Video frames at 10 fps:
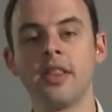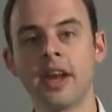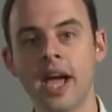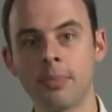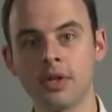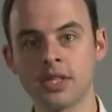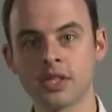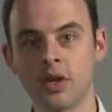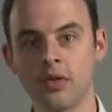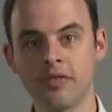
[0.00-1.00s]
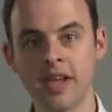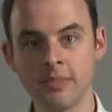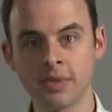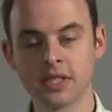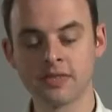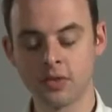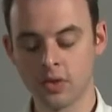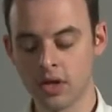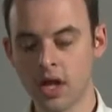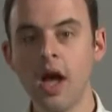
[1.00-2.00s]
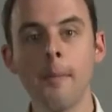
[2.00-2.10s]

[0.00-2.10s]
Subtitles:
that Apple has got famous for.